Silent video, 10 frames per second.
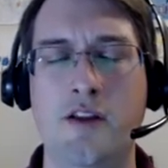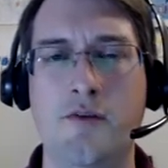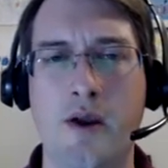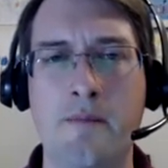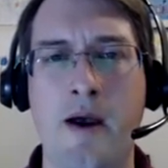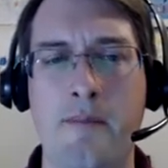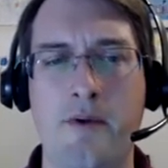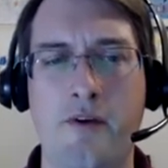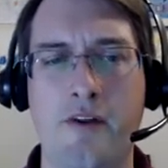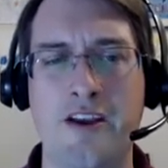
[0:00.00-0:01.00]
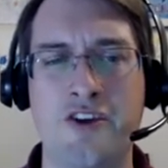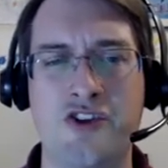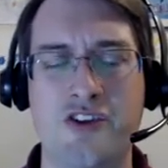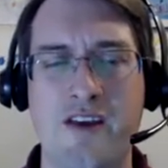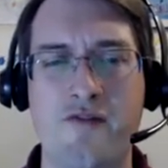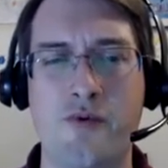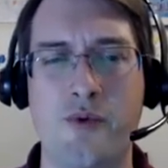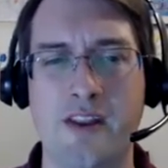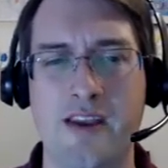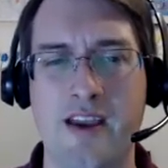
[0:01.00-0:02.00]
direct popular election never
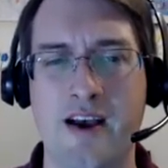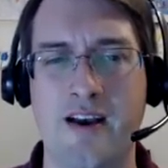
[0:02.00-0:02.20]
really